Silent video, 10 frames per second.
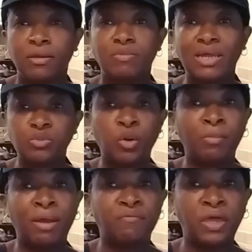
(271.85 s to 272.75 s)
that's one of
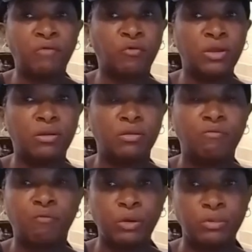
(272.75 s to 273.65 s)
my favorite
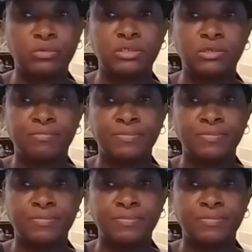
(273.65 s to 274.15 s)
fruits.